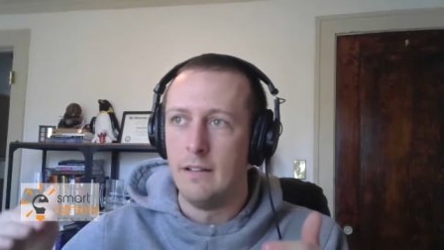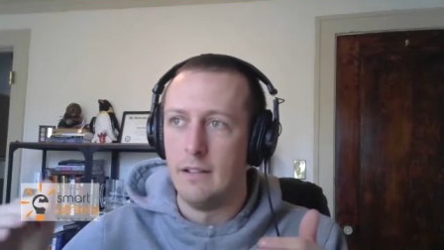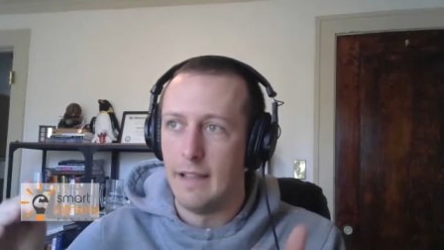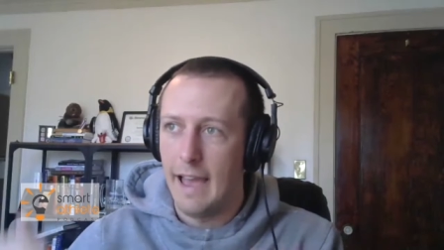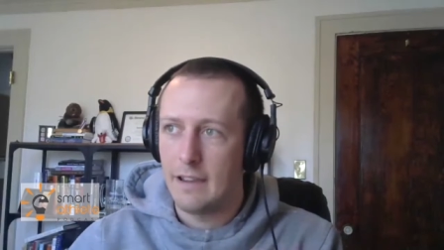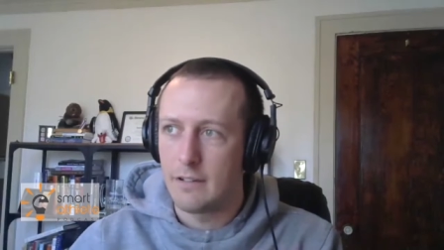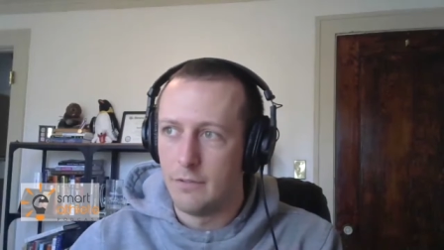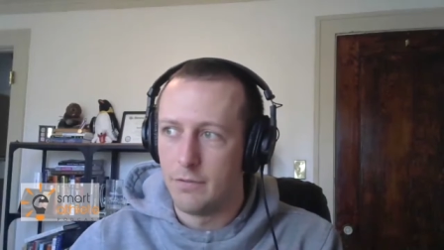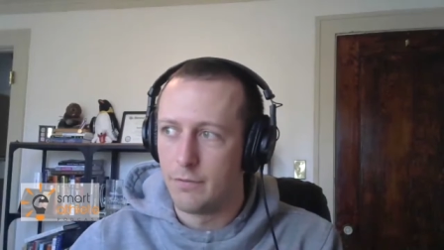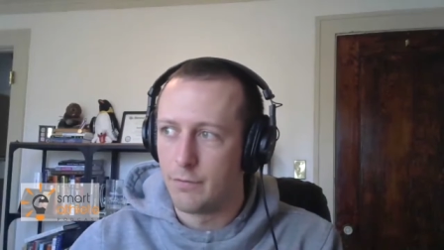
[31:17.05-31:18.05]
lack
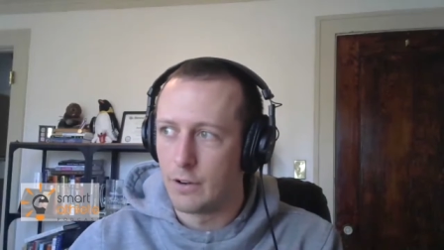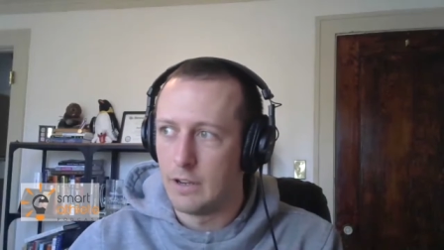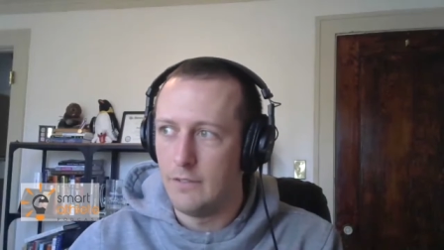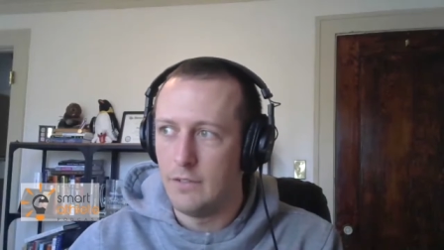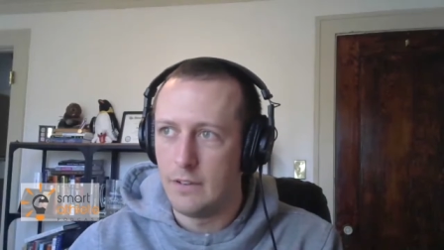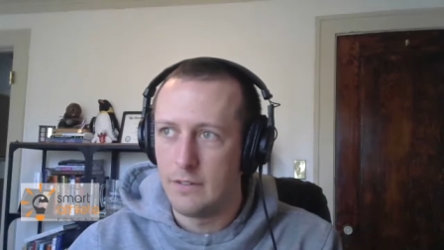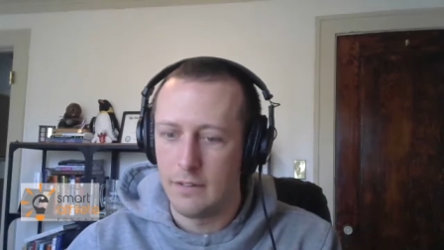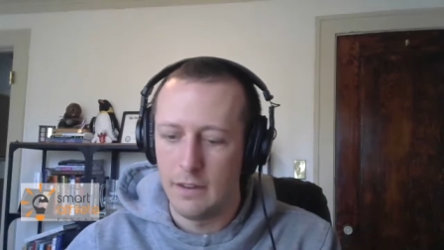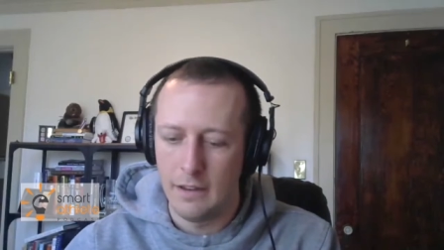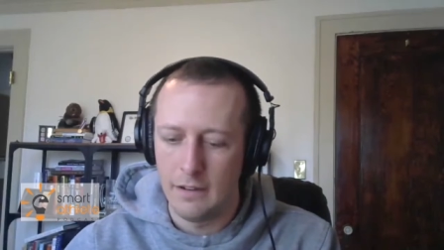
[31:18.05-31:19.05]
of
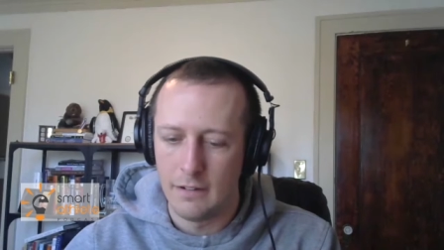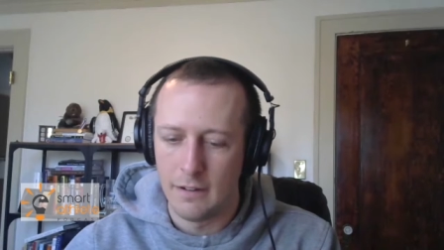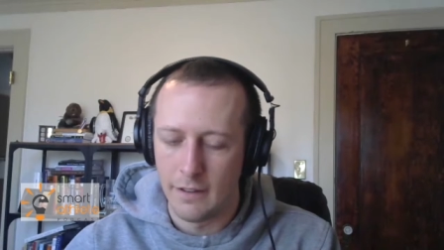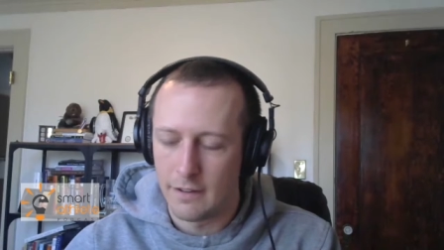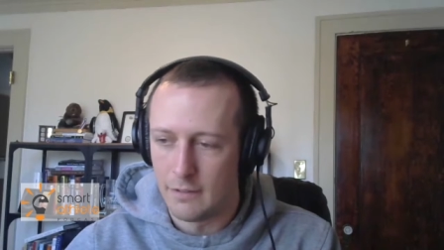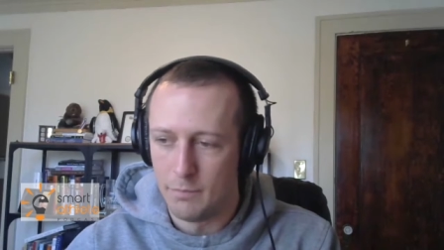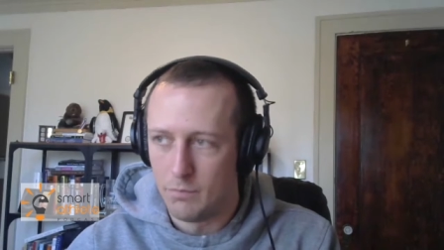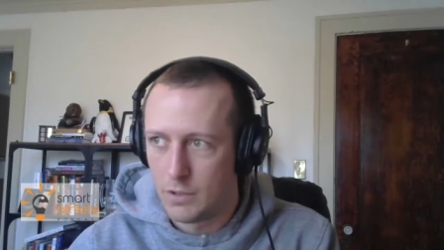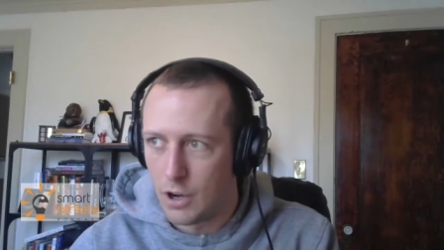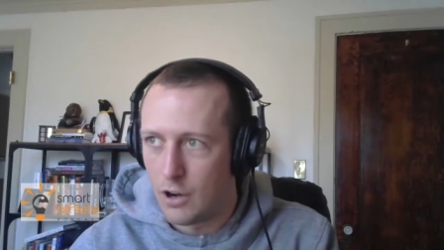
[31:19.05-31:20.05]
forgiveness in uh, like a
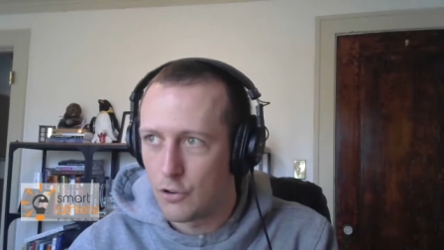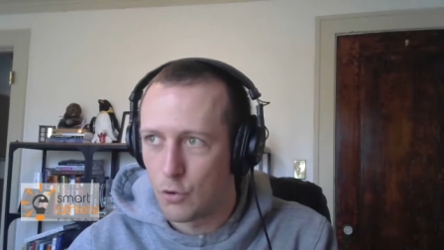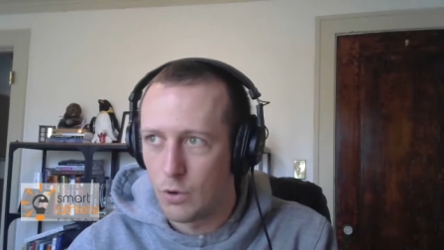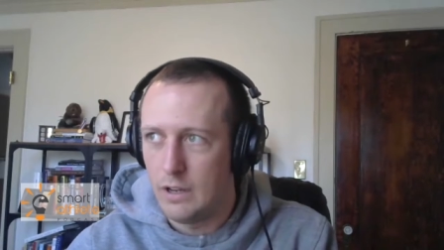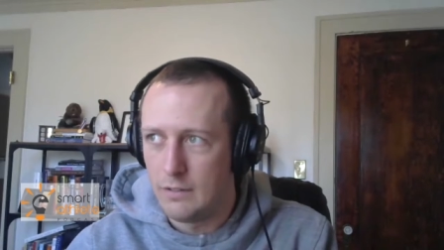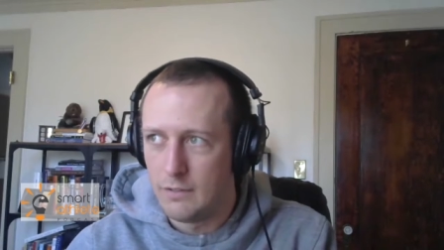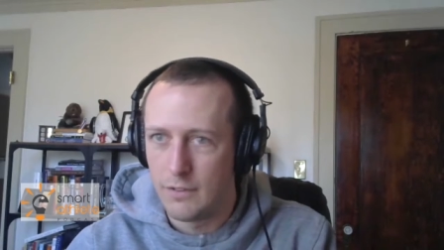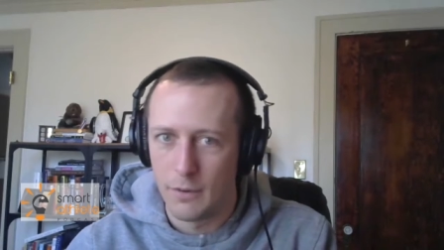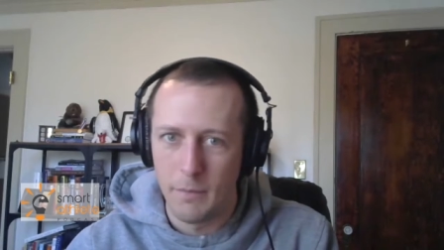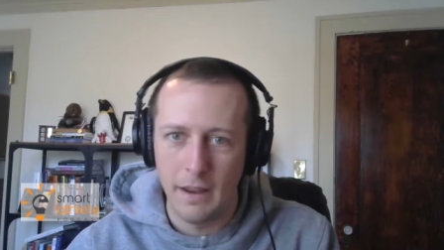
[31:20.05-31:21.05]
concrete
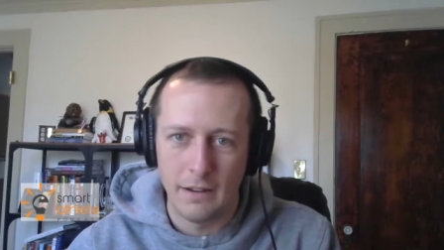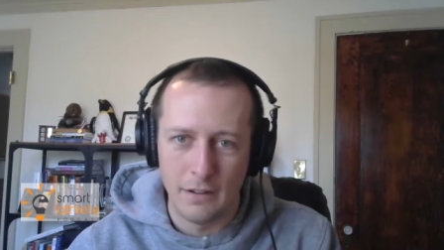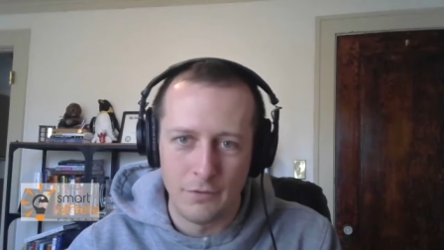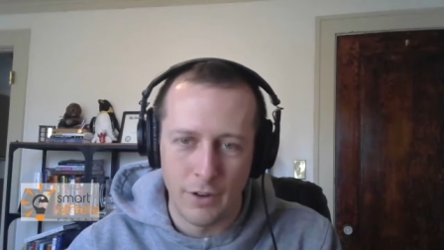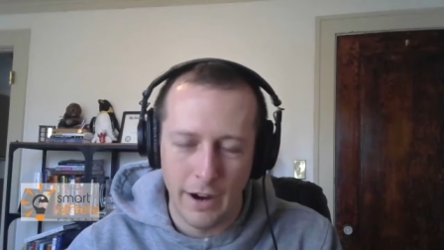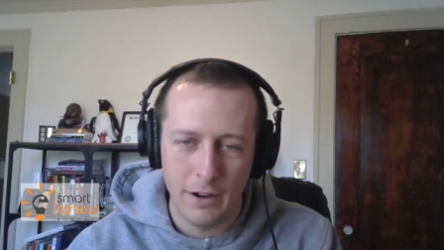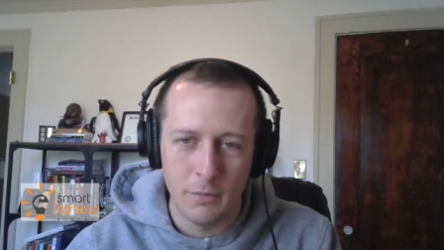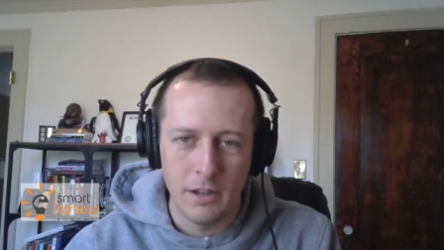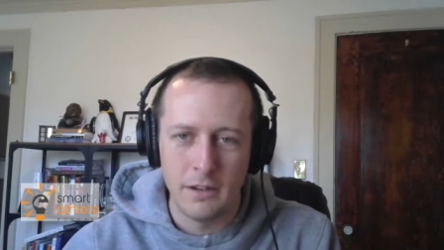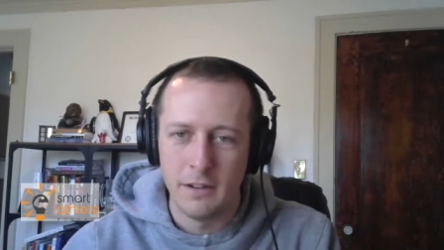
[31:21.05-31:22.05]
cement
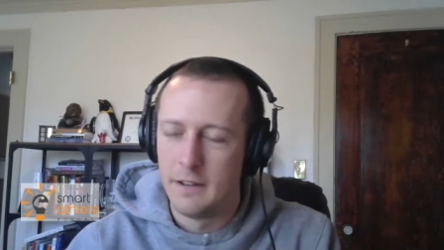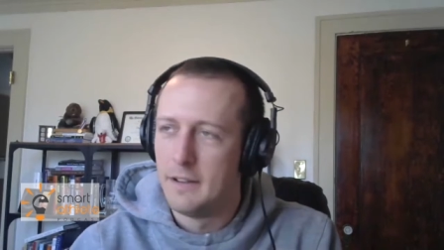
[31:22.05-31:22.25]
environment.